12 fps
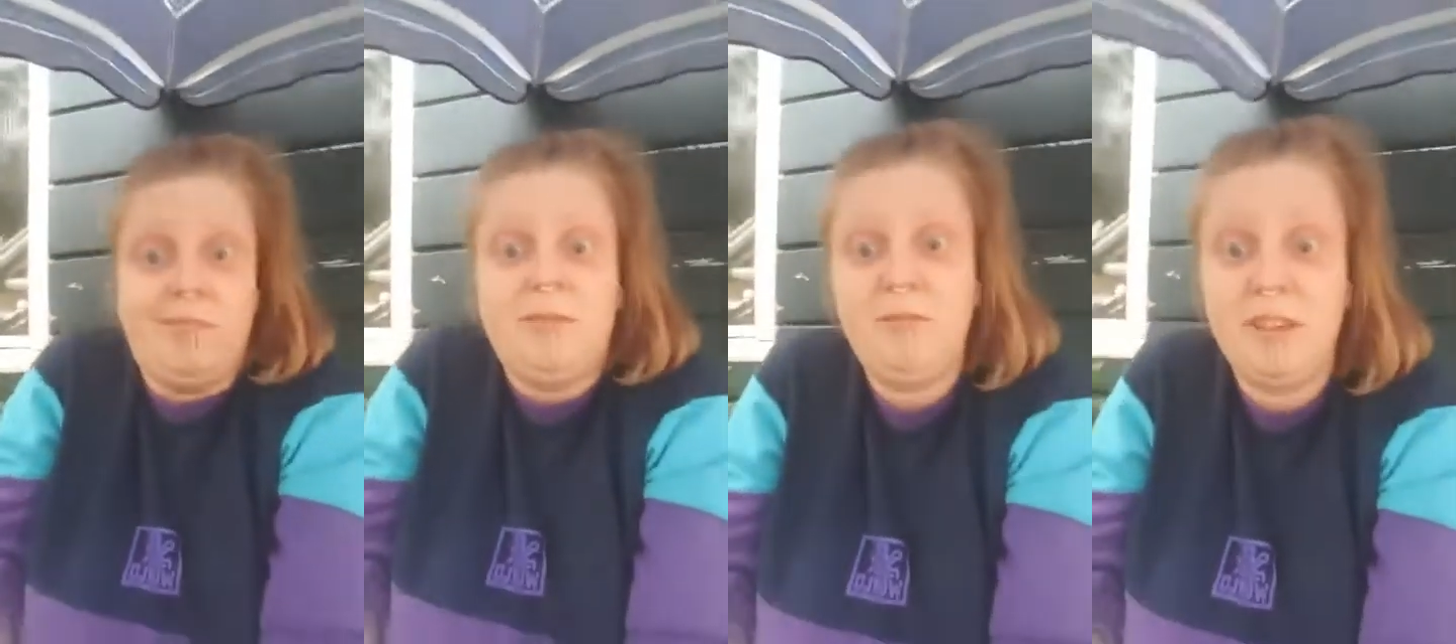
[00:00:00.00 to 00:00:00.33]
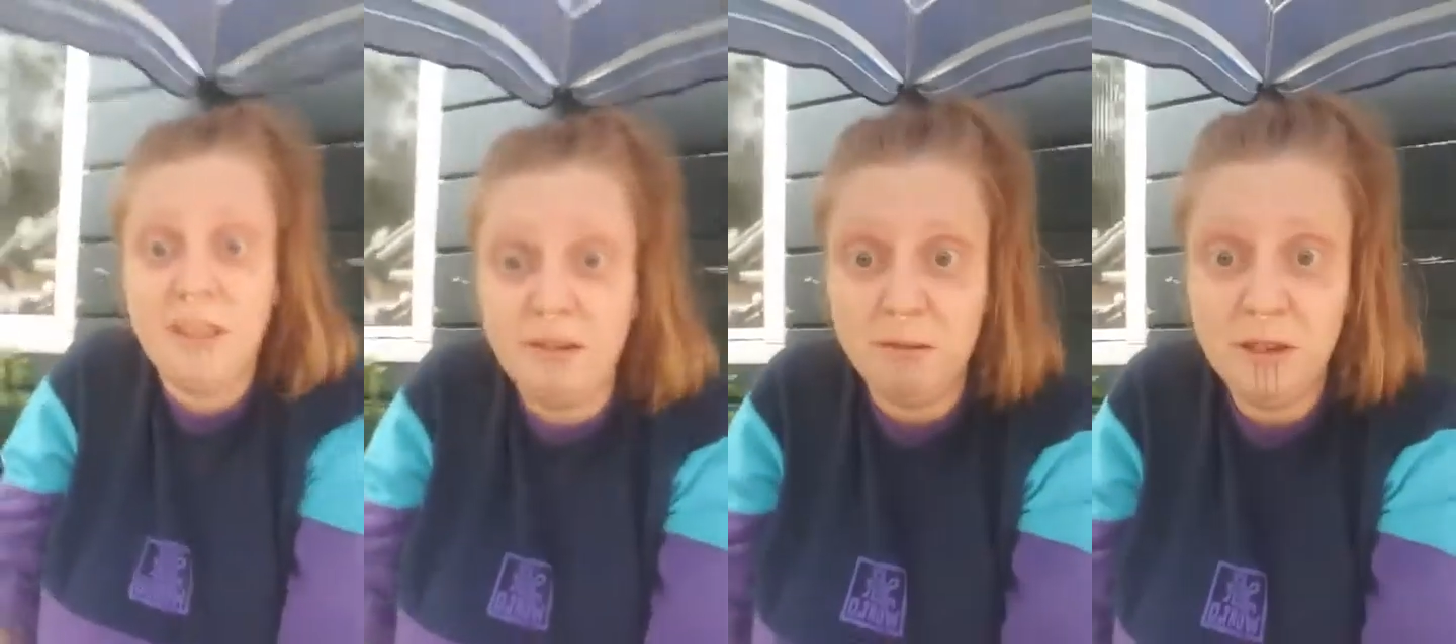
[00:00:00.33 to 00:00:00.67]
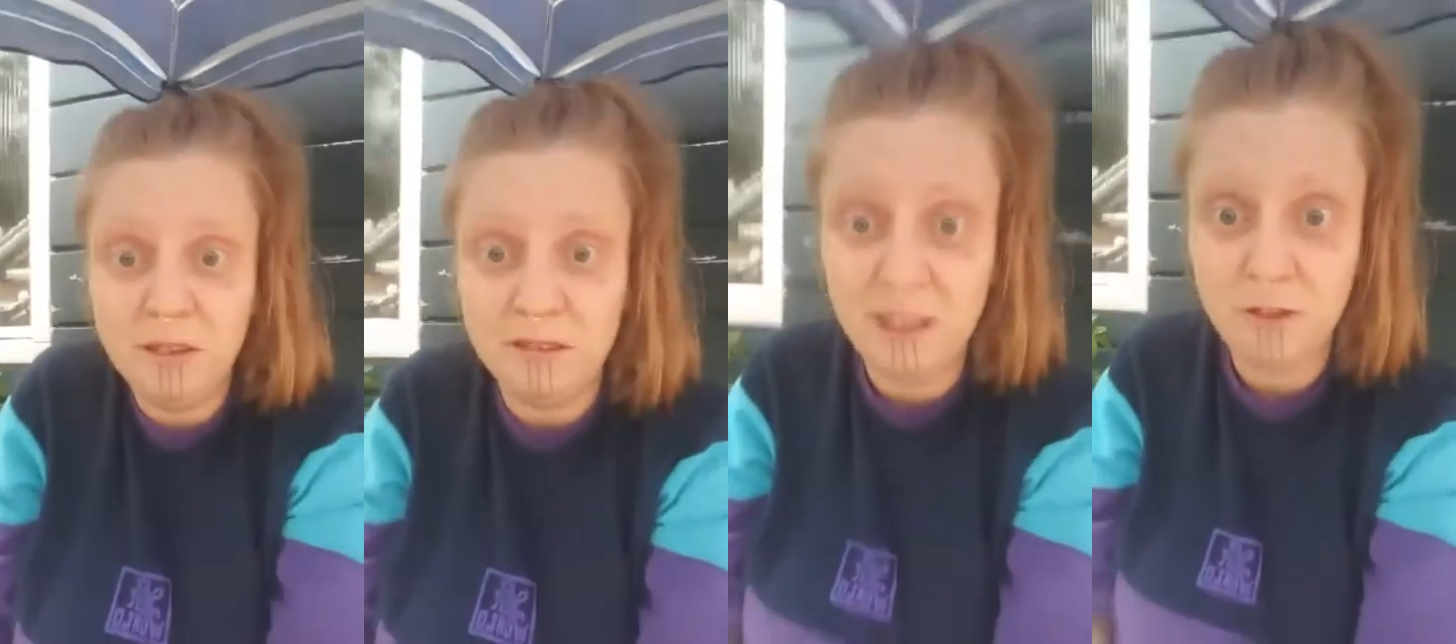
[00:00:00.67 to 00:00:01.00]
Okay,
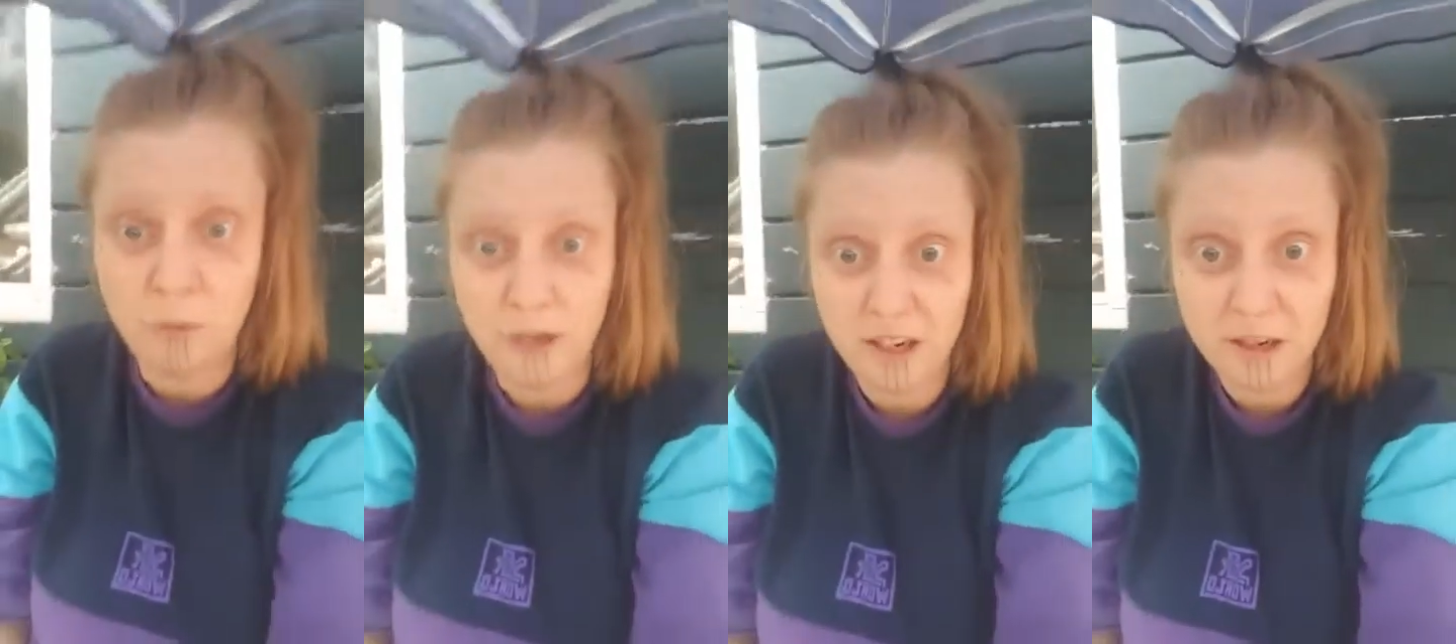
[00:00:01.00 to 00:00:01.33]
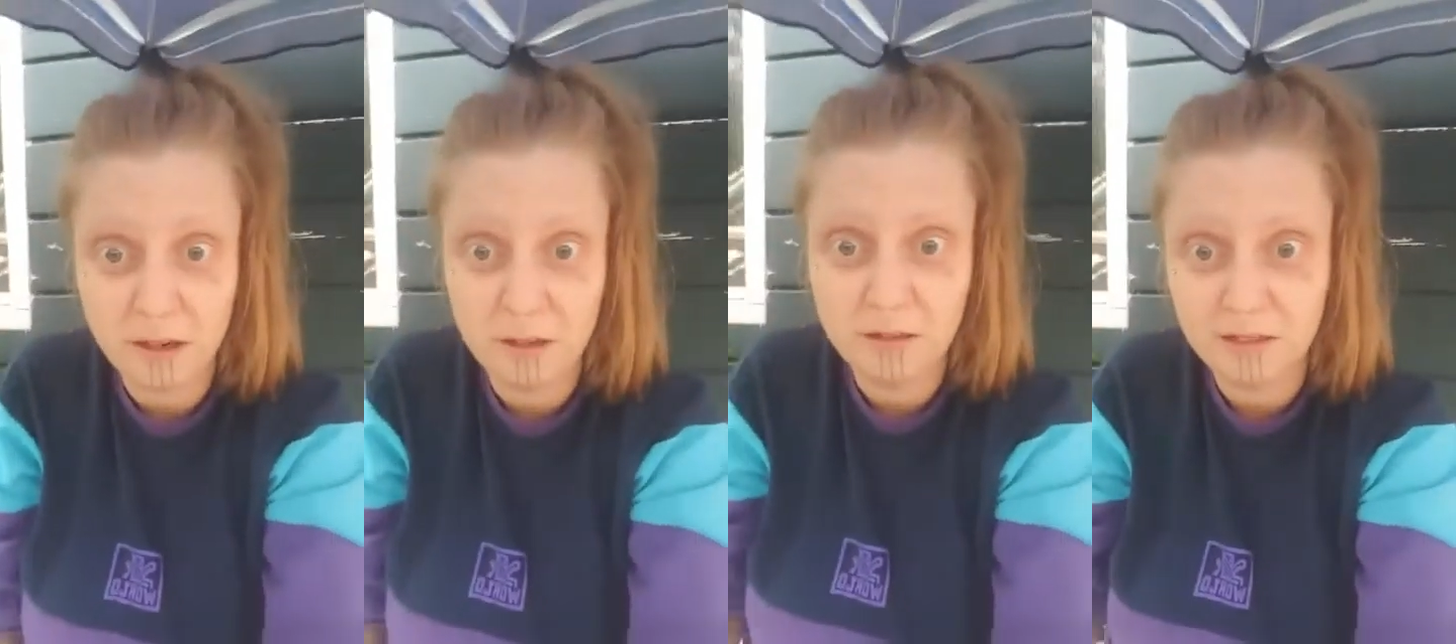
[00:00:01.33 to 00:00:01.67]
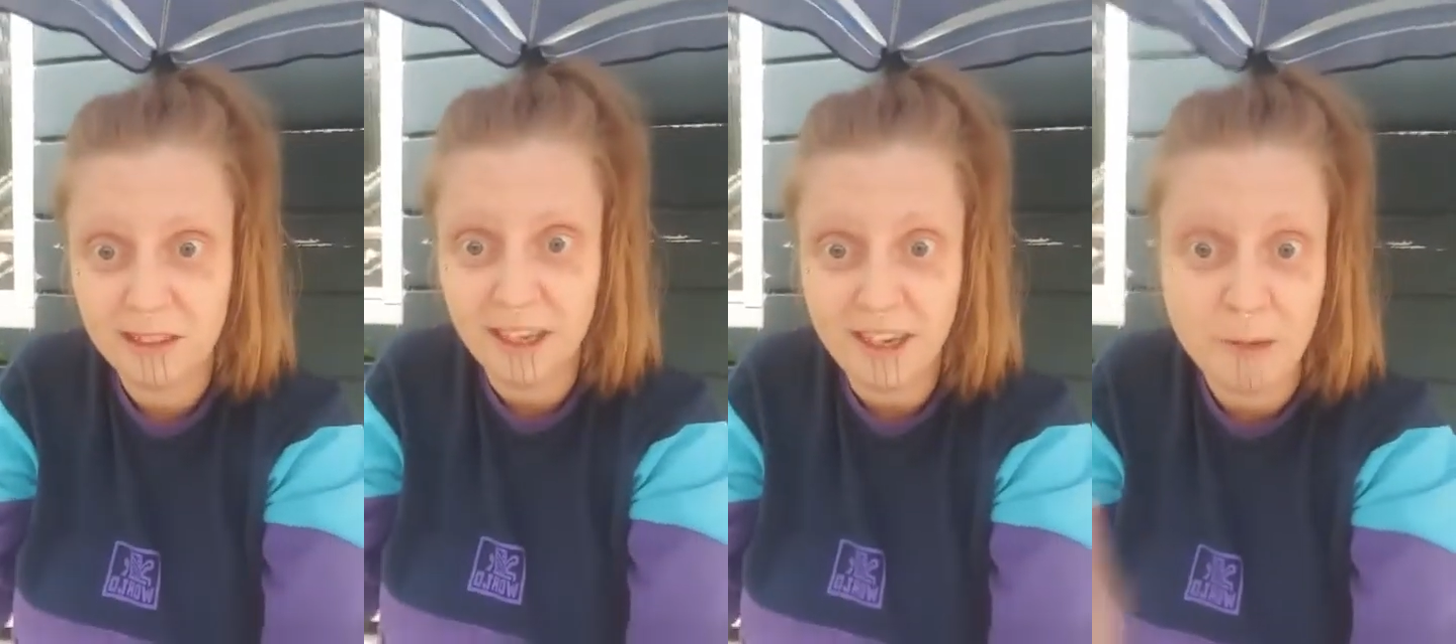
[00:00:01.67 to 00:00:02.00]
well, he's a weirdo.
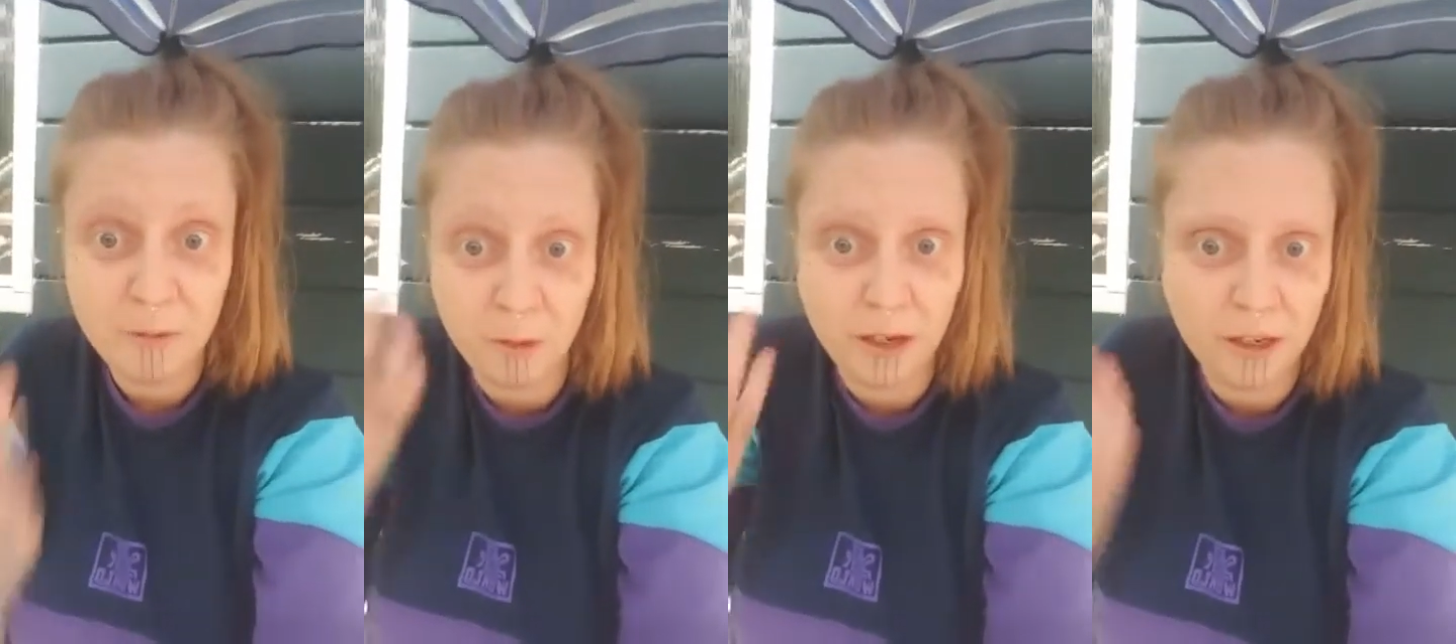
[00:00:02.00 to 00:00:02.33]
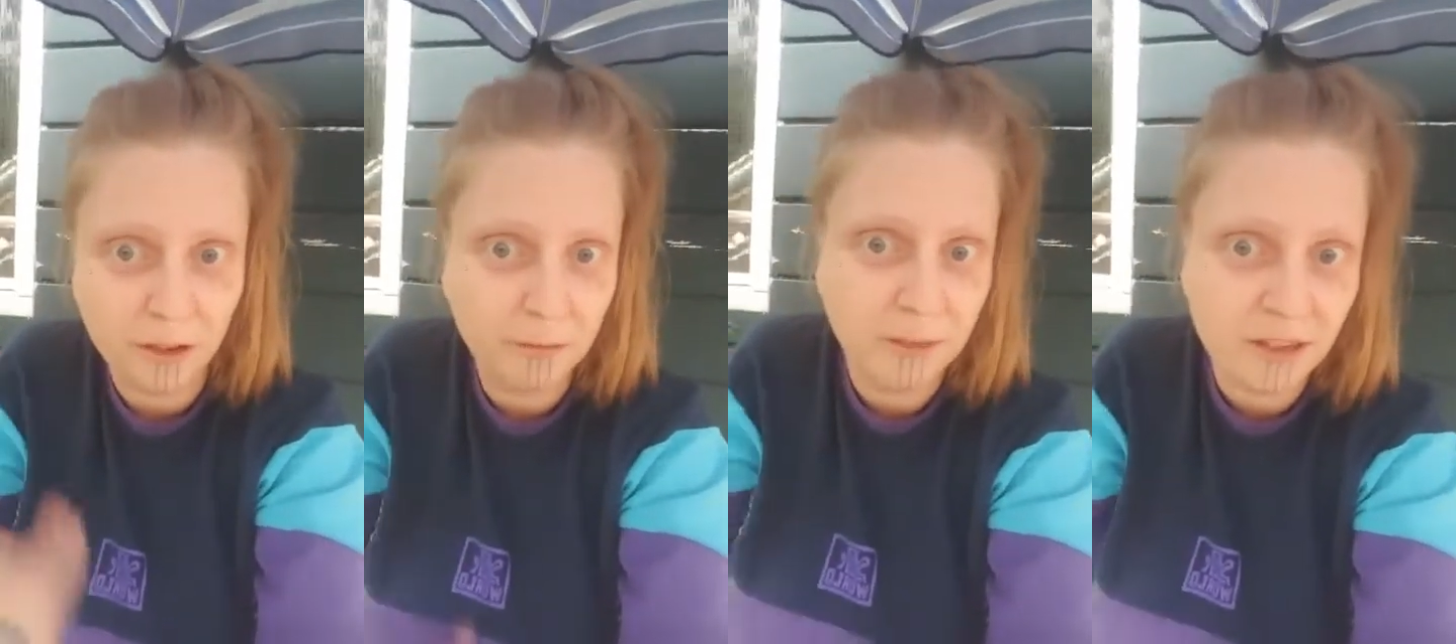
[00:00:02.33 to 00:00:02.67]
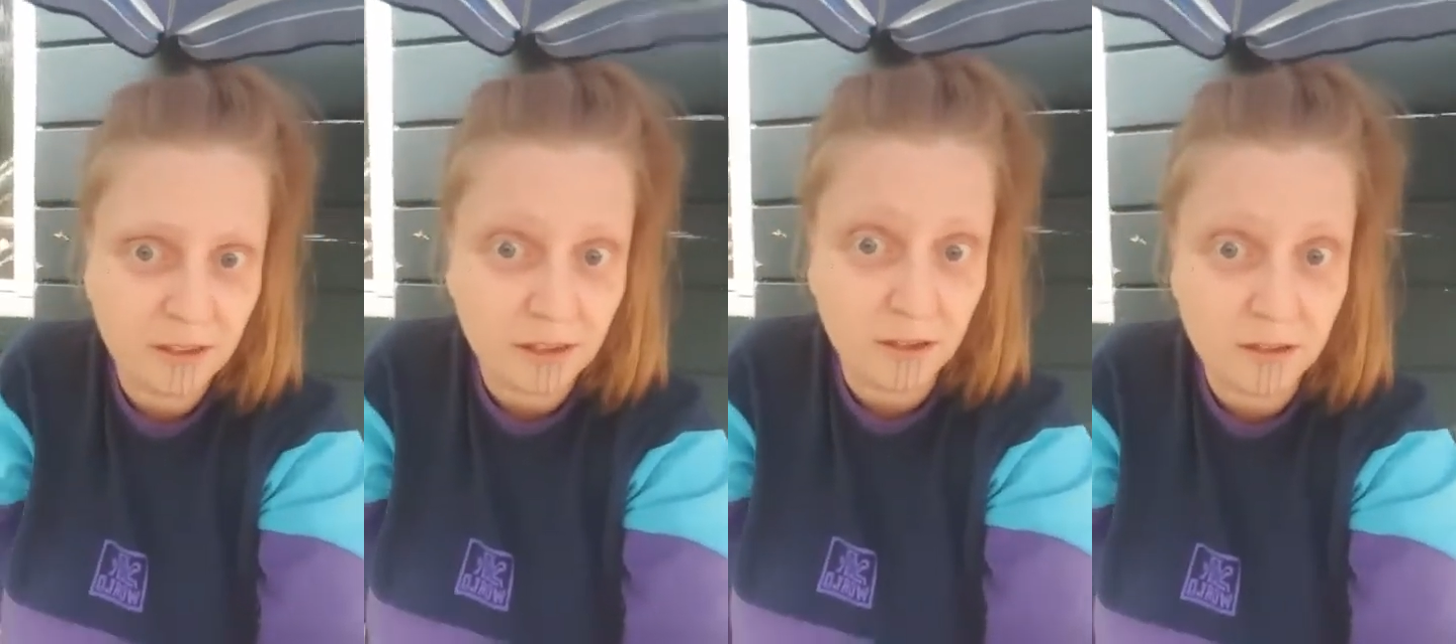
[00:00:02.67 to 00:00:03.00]
Okay, I'm a weirdo,
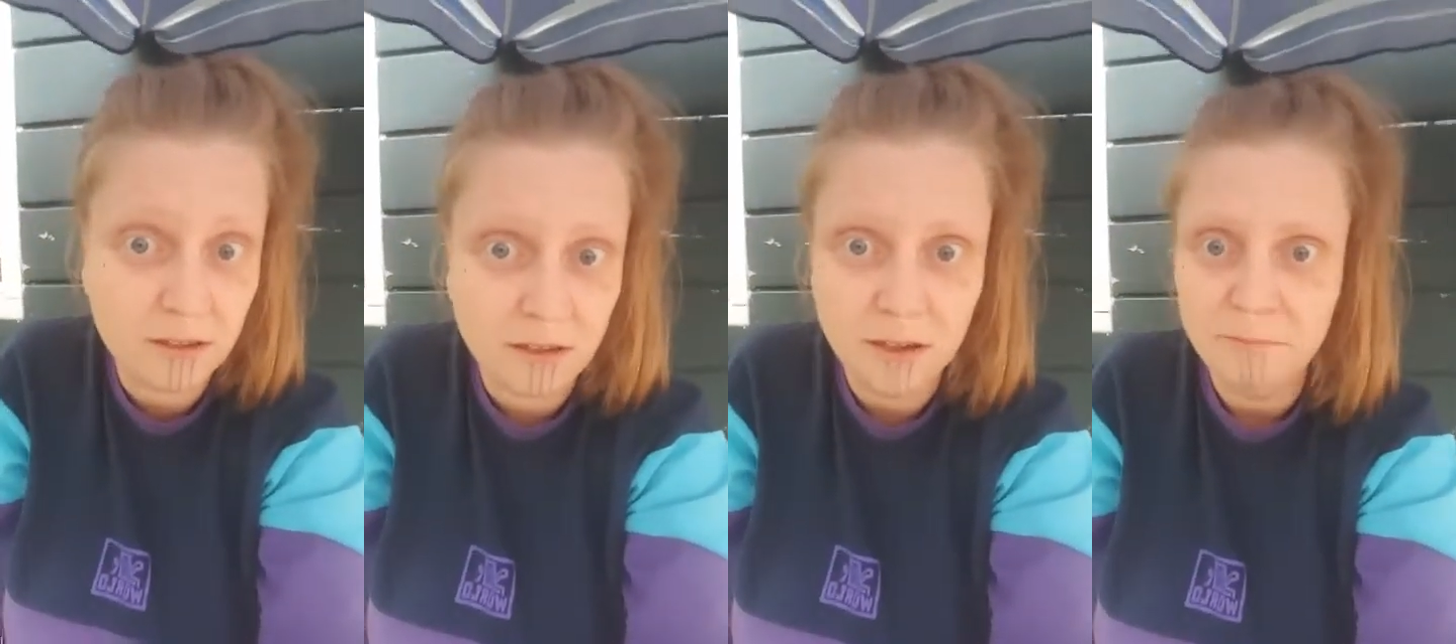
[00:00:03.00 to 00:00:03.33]
makes sense.